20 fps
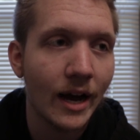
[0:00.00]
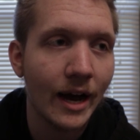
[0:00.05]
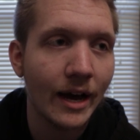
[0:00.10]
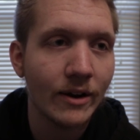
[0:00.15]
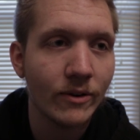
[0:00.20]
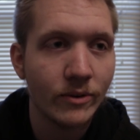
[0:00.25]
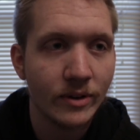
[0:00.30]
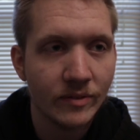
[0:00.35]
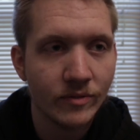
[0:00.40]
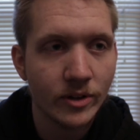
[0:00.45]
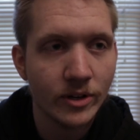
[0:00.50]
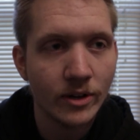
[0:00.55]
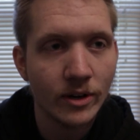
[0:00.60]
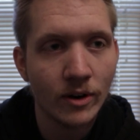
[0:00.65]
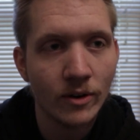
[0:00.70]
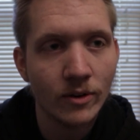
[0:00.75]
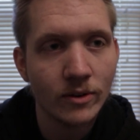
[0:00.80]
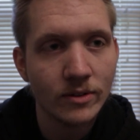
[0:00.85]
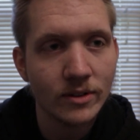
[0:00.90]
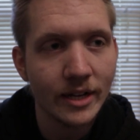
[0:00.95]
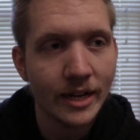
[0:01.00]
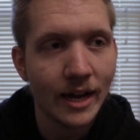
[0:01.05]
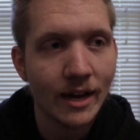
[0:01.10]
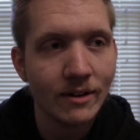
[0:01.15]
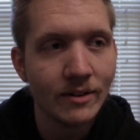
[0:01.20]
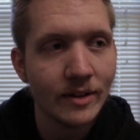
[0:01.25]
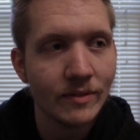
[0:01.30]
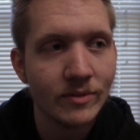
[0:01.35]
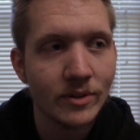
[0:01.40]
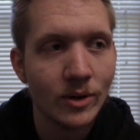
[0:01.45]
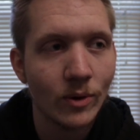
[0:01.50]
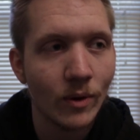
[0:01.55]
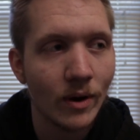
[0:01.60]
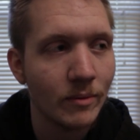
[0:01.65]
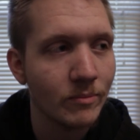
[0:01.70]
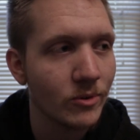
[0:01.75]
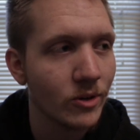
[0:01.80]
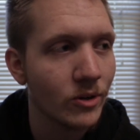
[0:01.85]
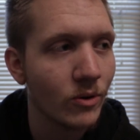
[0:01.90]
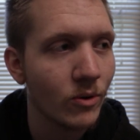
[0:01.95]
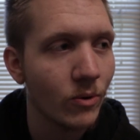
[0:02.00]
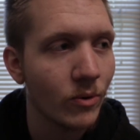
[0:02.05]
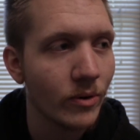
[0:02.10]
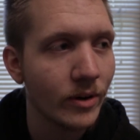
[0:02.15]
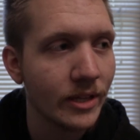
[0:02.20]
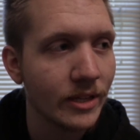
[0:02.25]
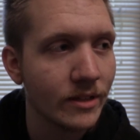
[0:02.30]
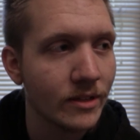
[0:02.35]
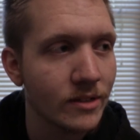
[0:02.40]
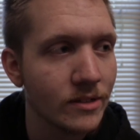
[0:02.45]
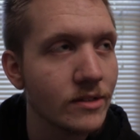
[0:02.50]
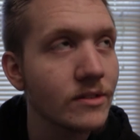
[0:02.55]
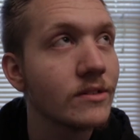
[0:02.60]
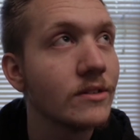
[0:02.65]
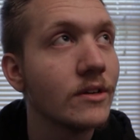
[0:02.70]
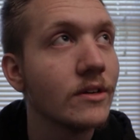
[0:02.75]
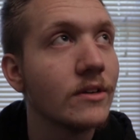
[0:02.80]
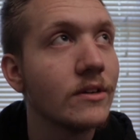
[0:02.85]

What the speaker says: I don't even know. Like, I don't even know why I'm recording this.